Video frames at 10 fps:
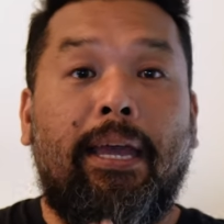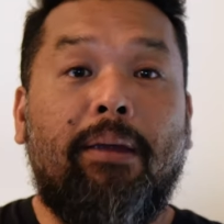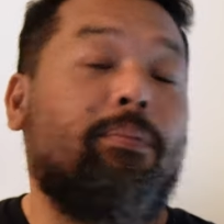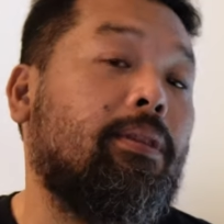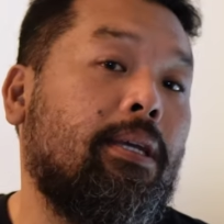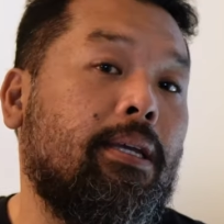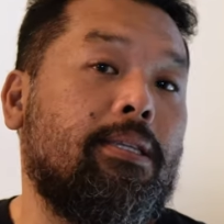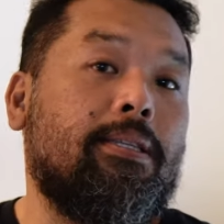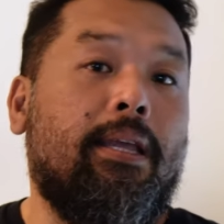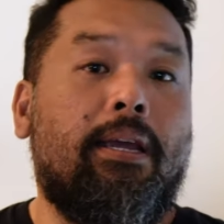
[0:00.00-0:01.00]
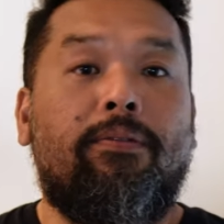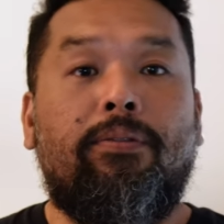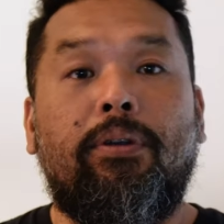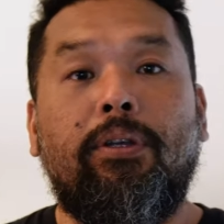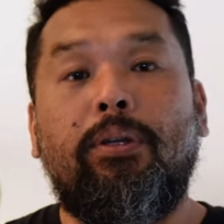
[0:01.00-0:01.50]
Everything is there
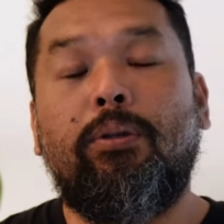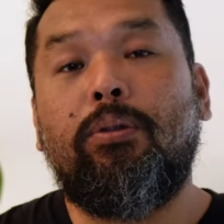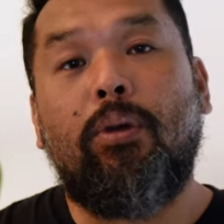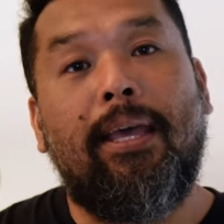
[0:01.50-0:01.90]
for you to